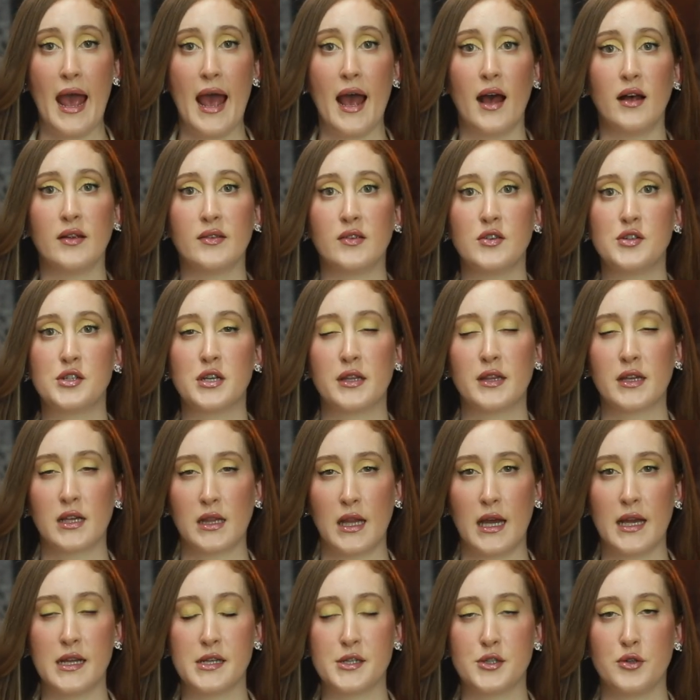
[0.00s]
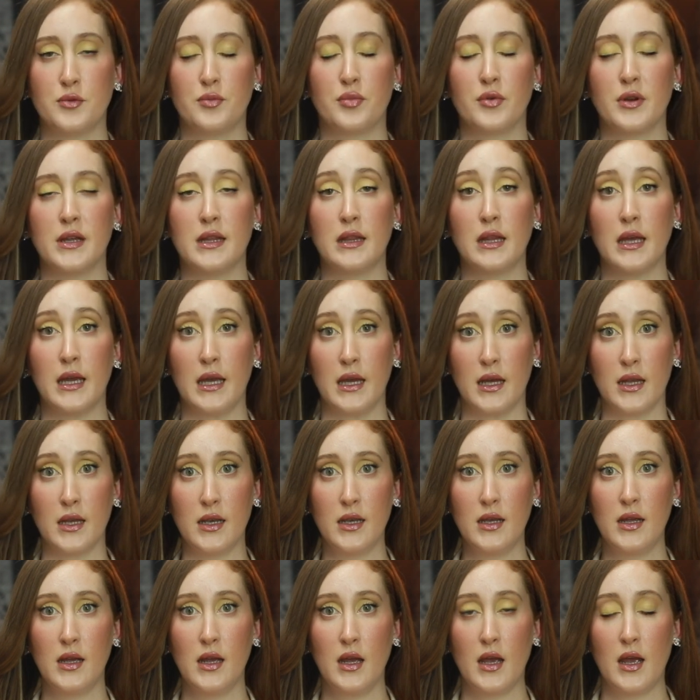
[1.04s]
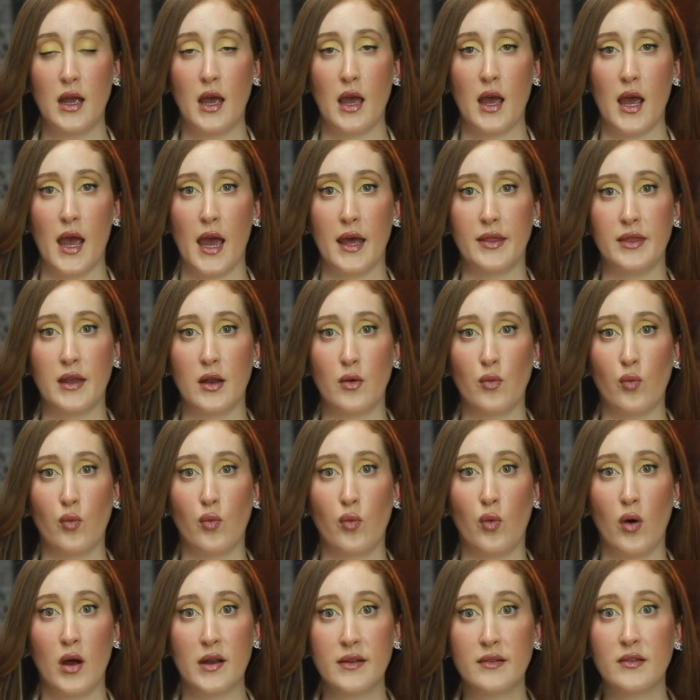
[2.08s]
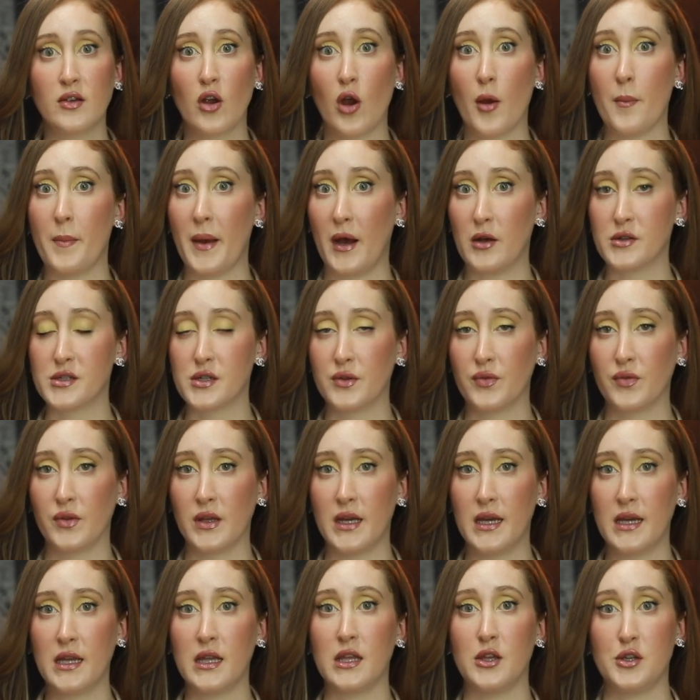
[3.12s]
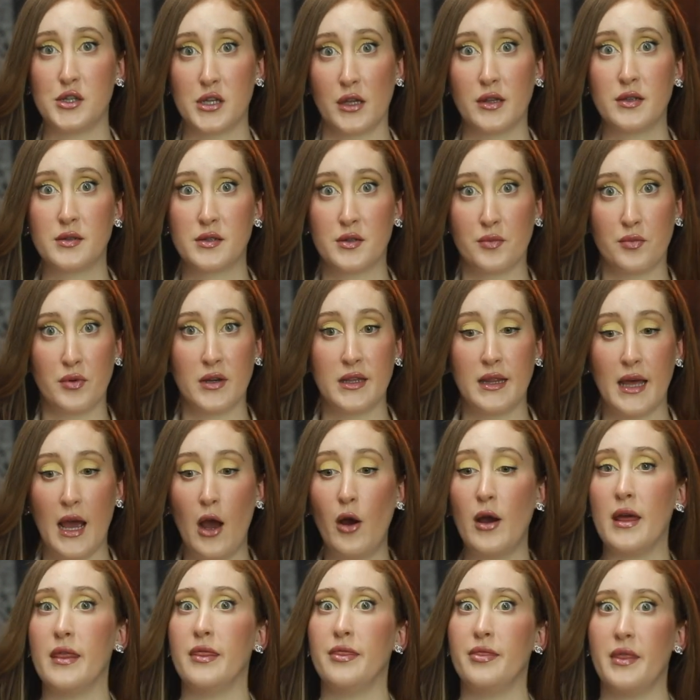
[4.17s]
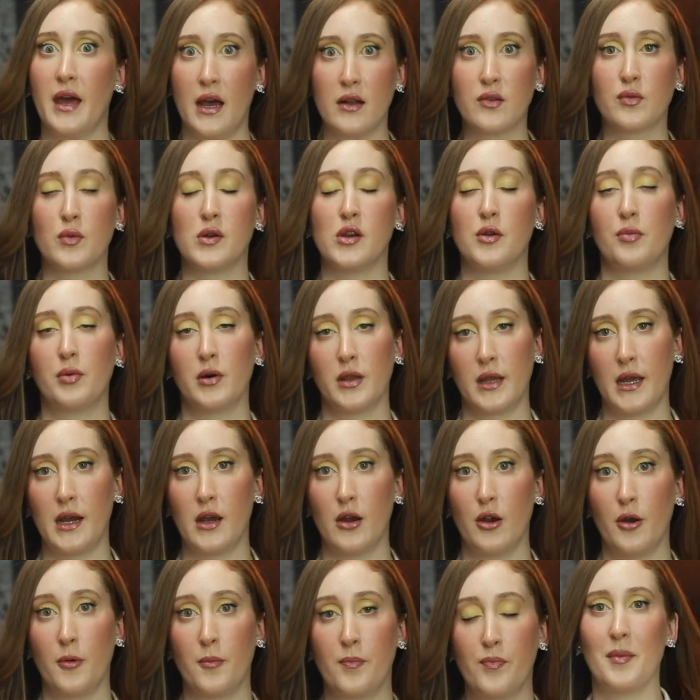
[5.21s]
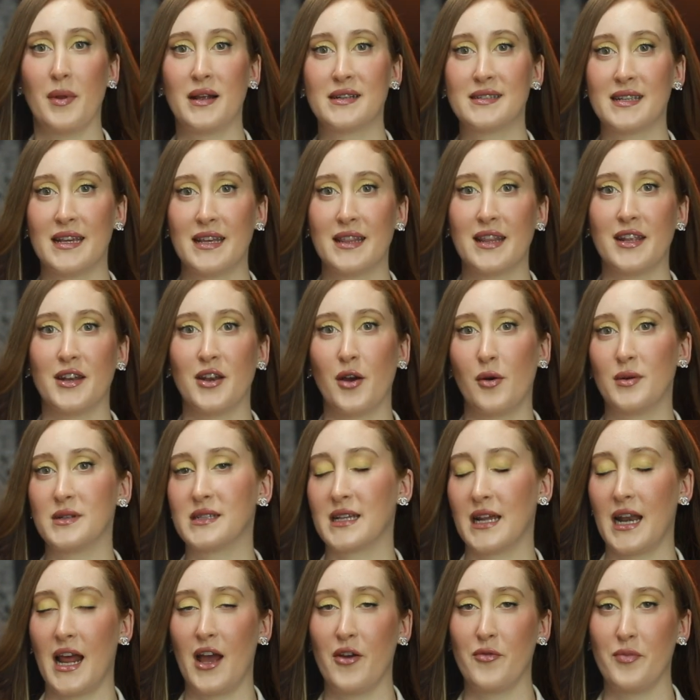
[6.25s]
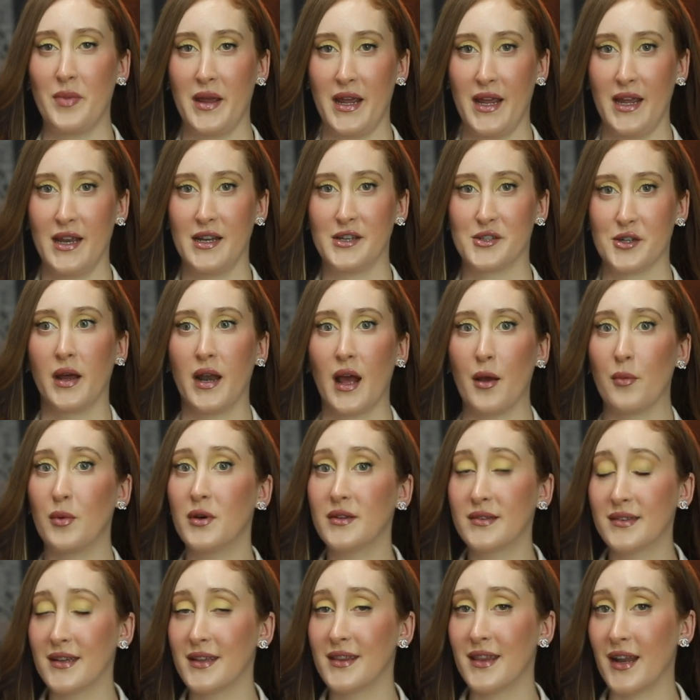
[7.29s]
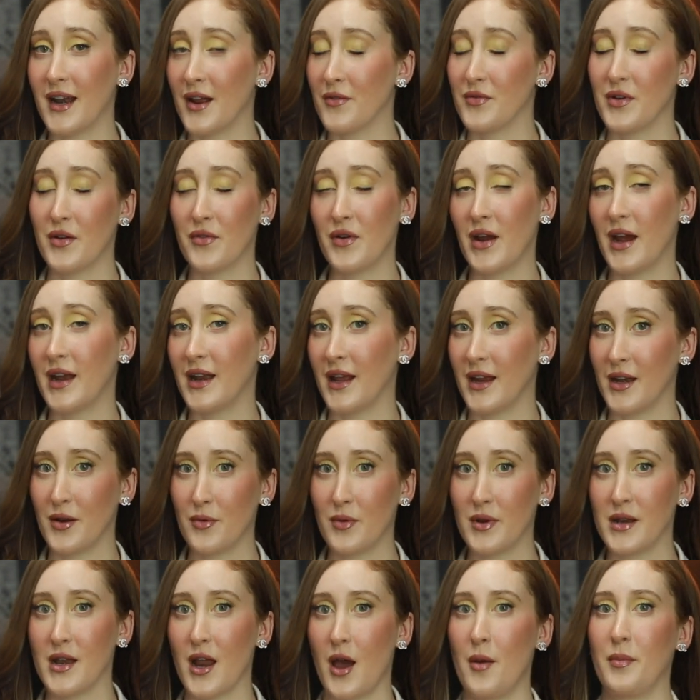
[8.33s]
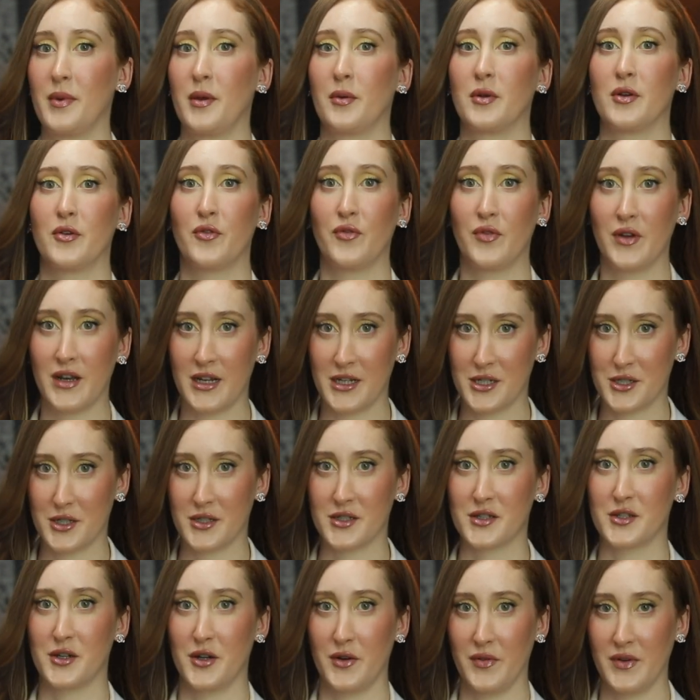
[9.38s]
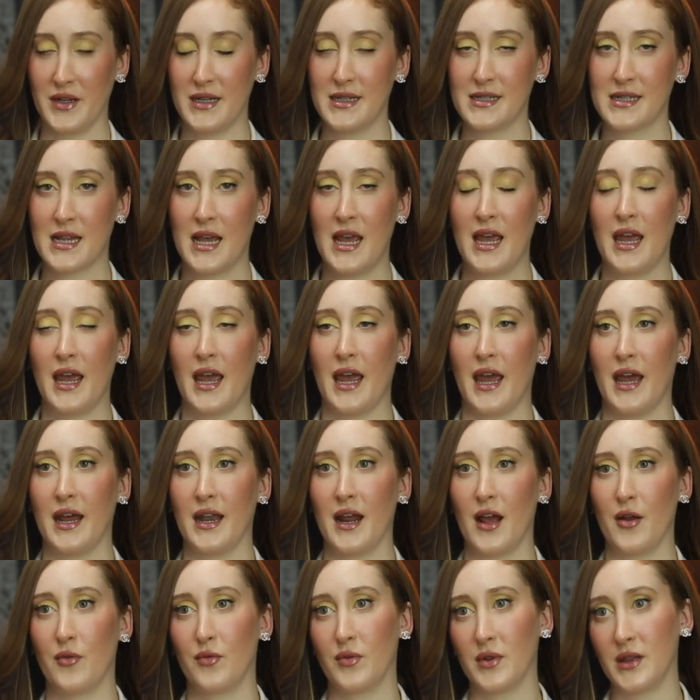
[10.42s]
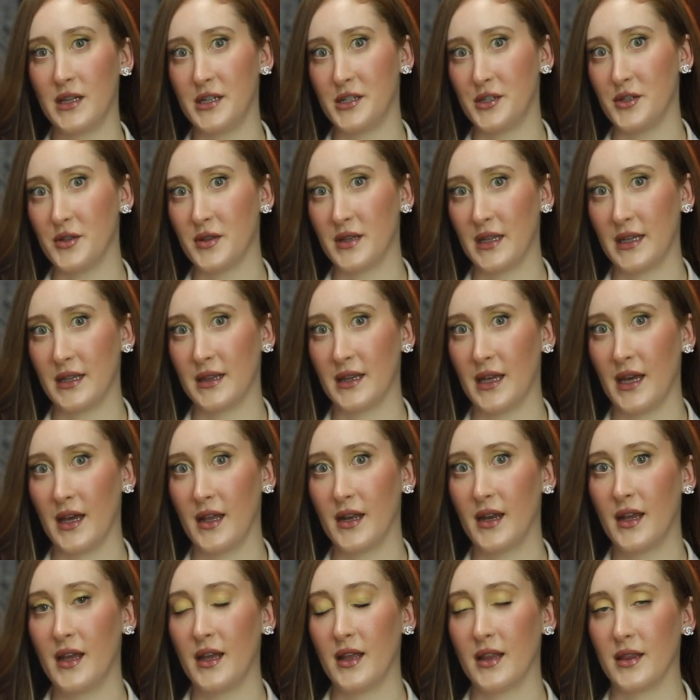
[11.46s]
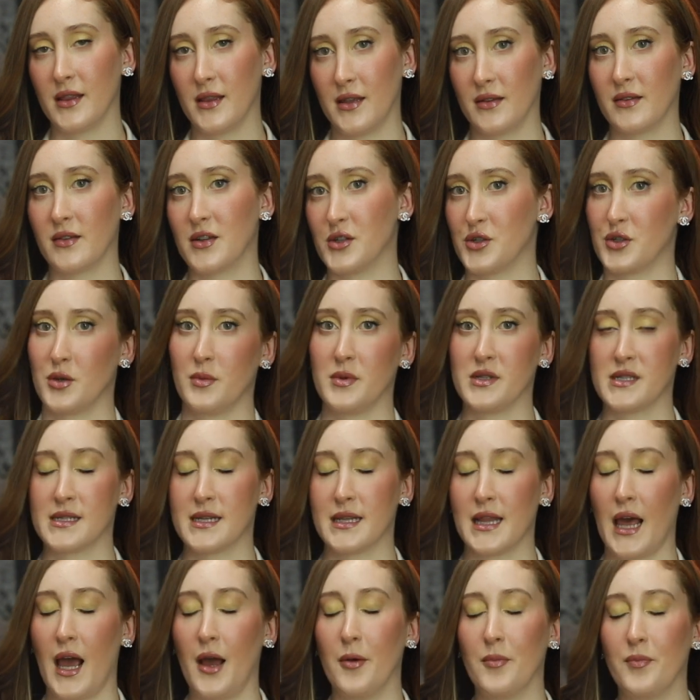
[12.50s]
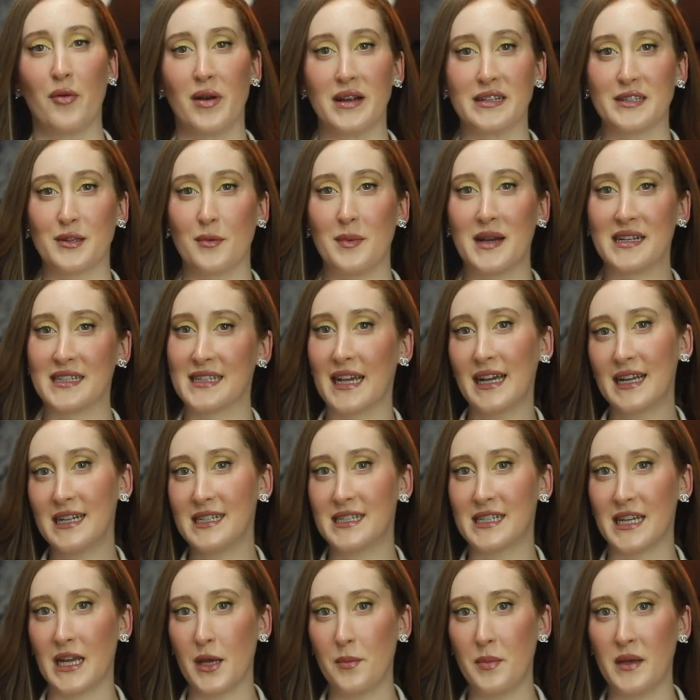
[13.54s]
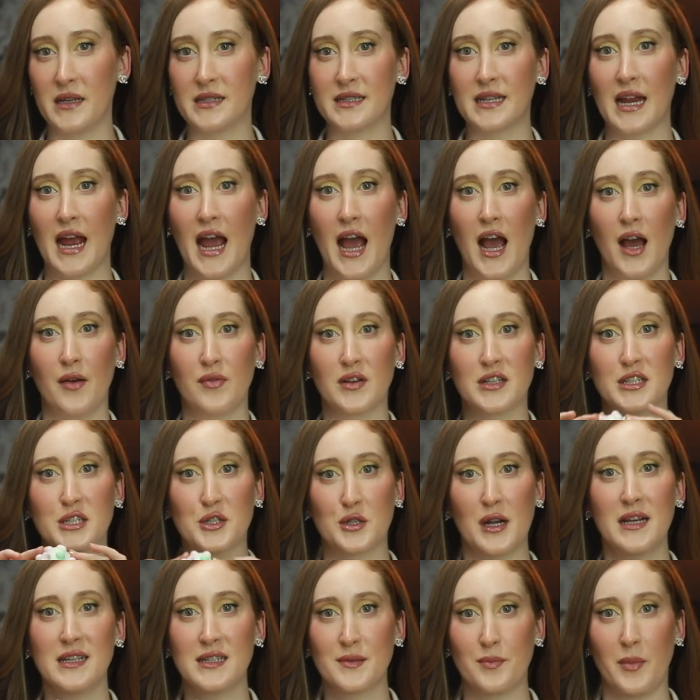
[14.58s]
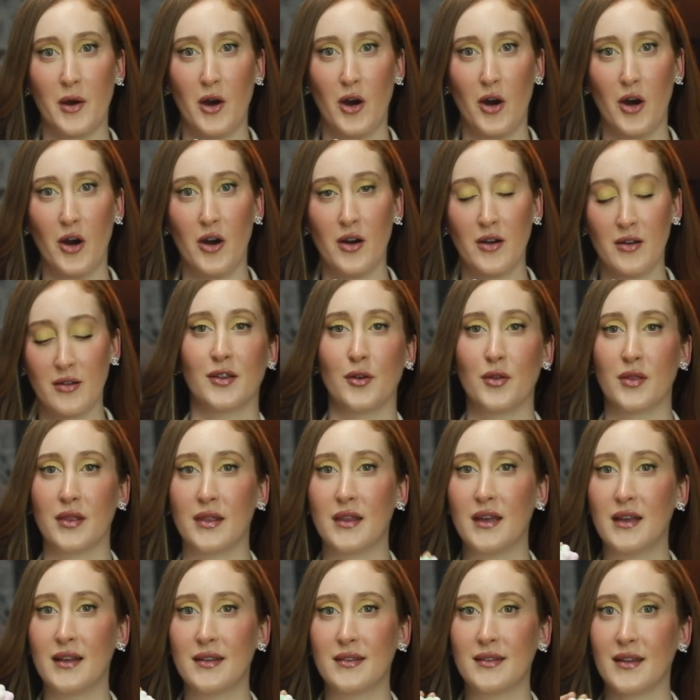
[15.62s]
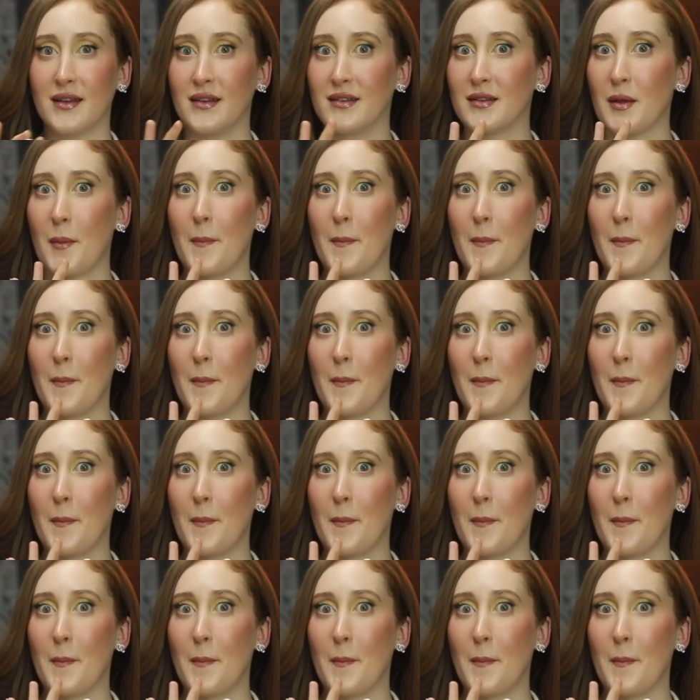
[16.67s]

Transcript: as you tell the client to breathe in, and then once you're about to flick, you tell them to breathe out, and that's when you pull the hair. I'm not saying that no one's going to have pain, but I will say that I've never had anyone not be able to finish a service, and I really do think that this contributes to that. All right, so my second tip is to have a stress ball. So this is